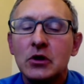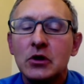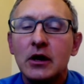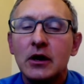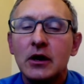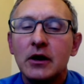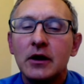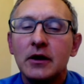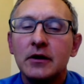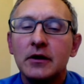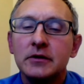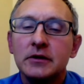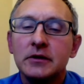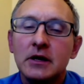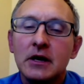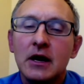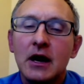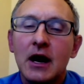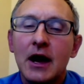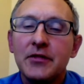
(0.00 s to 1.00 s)
I
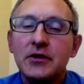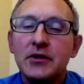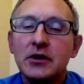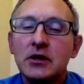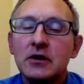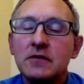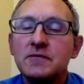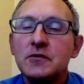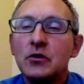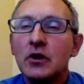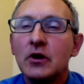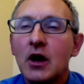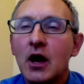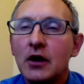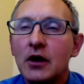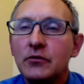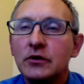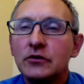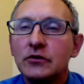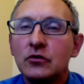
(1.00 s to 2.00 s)
think if you're in a
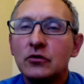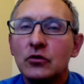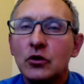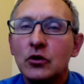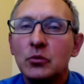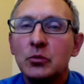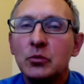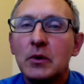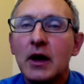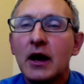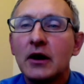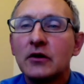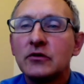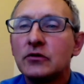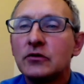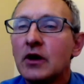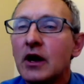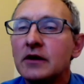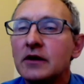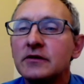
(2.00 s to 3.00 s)
high-risk group,
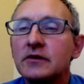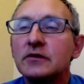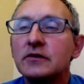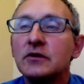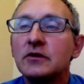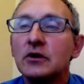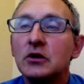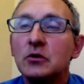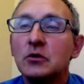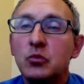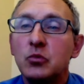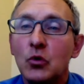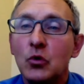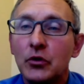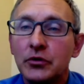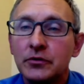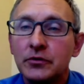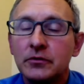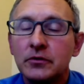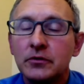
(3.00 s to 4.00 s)
exercise is still
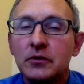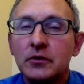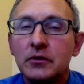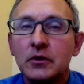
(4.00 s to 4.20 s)
important.